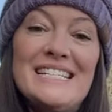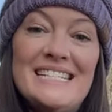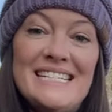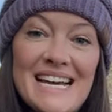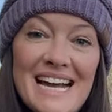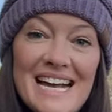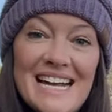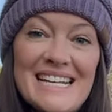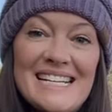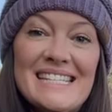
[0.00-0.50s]

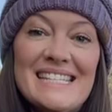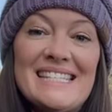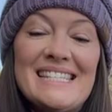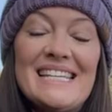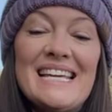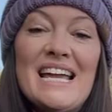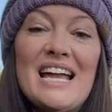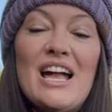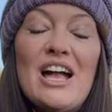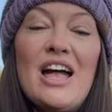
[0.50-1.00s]

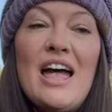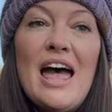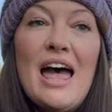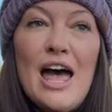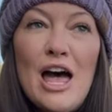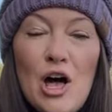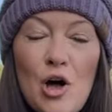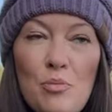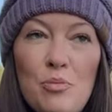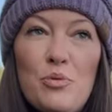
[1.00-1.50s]
does
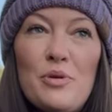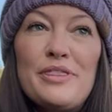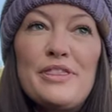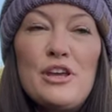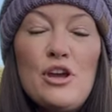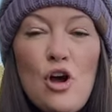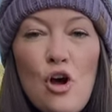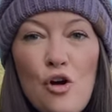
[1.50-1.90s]
help with the